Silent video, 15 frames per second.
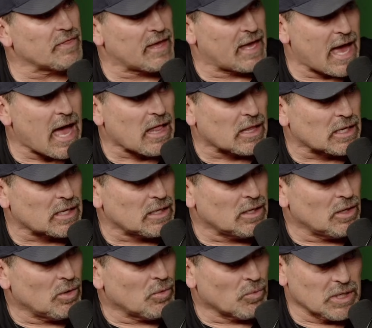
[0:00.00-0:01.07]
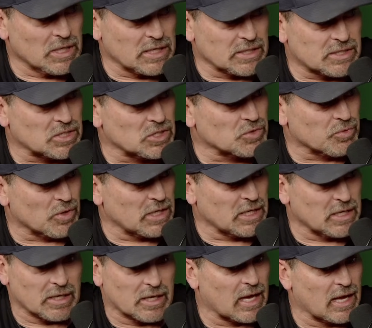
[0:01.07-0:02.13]
the alley when he gets his run
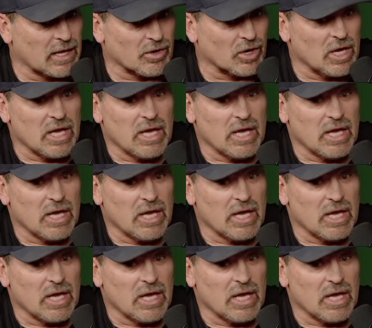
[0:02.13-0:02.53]
indicator,